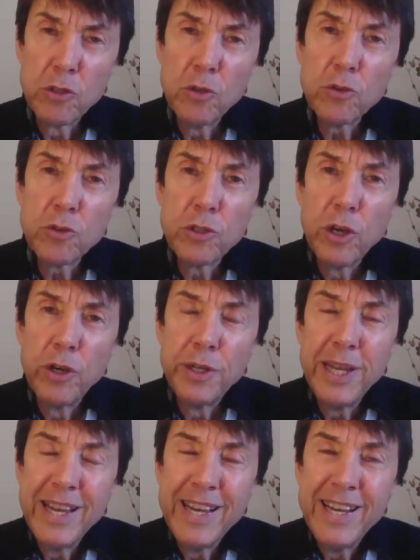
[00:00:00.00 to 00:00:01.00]
the North Node
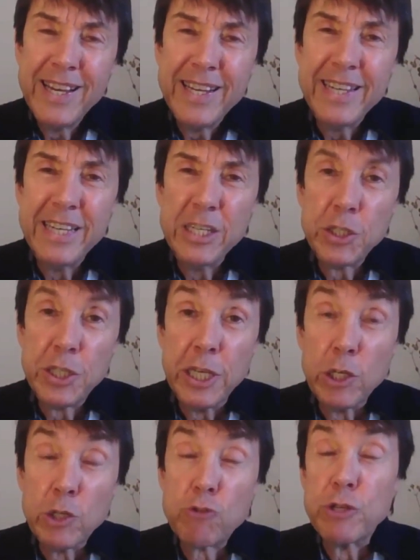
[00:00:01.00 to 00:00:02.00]
is
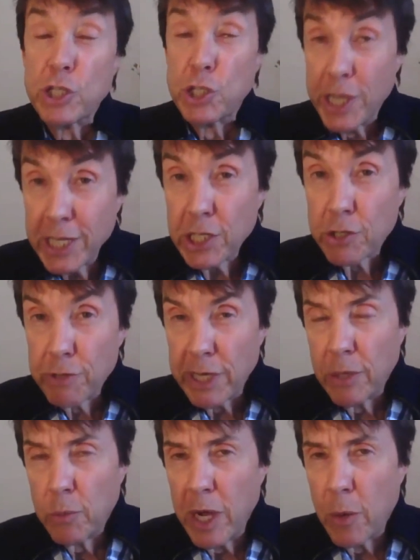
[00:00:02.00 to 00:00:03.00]
the
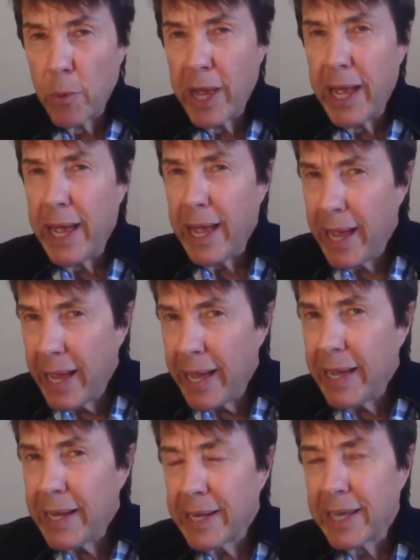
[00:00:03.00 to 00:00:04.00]
trajectory where we're
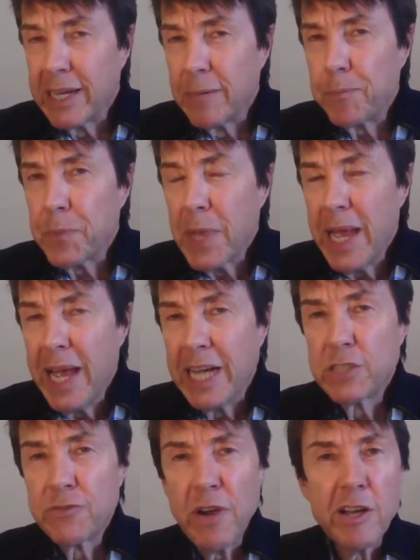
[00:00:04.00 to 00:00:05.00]
heading
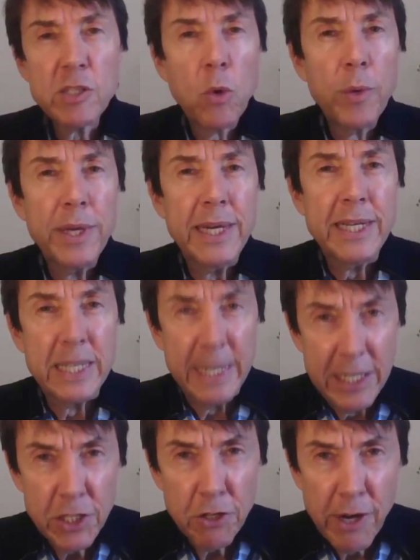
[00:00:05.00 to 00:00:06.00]
as far as what we need to
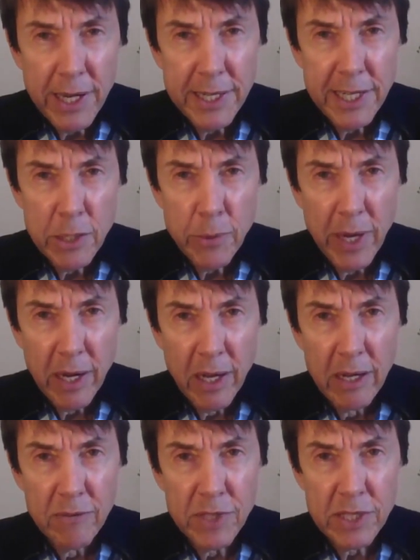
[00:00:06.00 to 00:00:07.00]
integrate into our
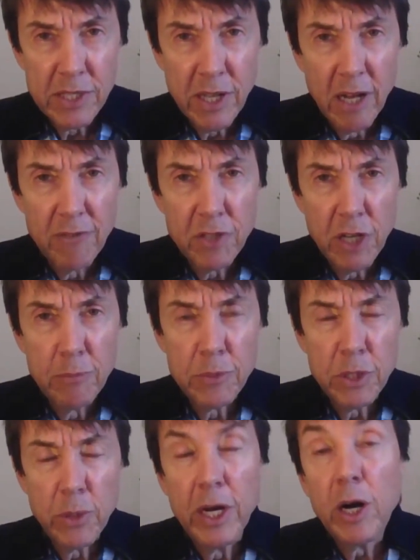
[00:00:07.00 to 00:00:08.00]
lives this lifetime
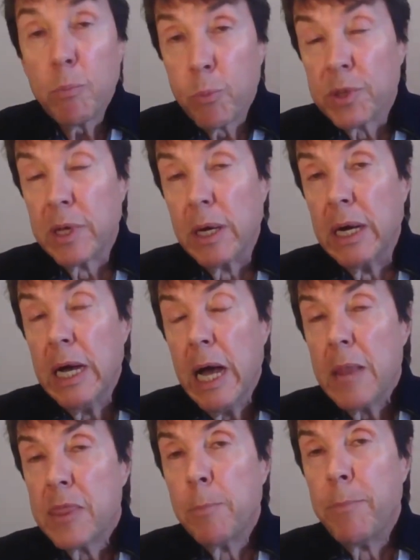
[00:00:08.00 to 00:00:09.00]
to help with the
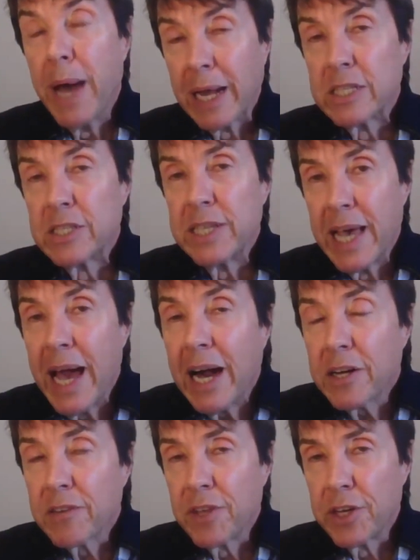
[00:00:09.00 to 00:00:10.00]
balancing
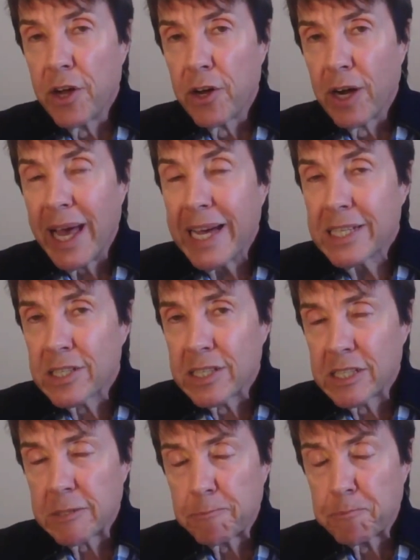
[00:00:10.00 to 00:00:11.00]
out of the nodal
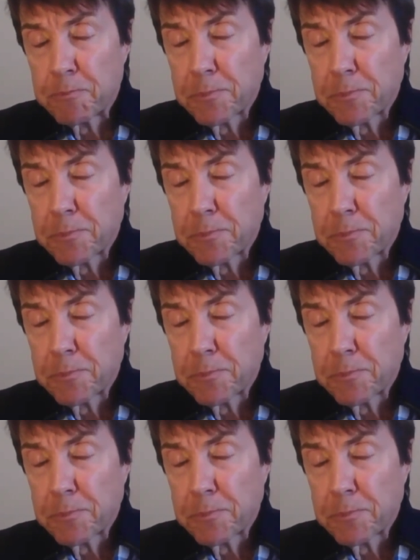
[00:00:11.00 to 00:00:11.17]
axis.